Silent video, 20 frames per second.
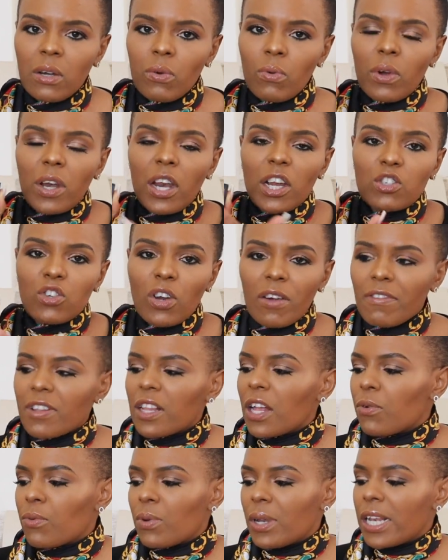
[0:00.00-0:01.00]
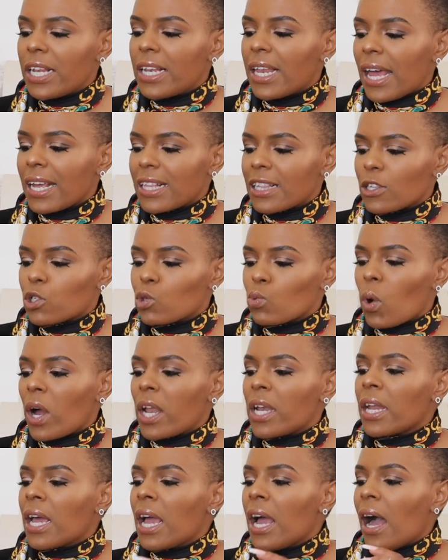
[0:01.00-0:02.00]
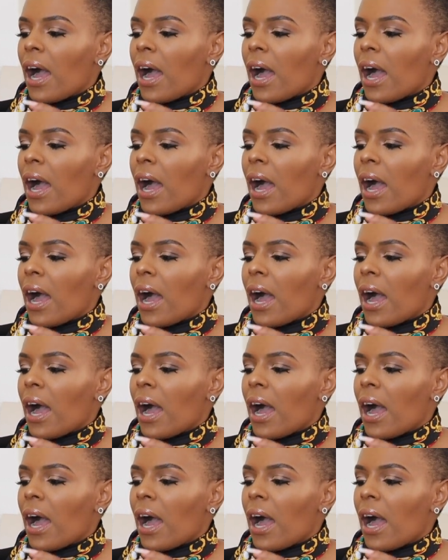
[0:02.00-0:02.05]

When I travel, I really like this one.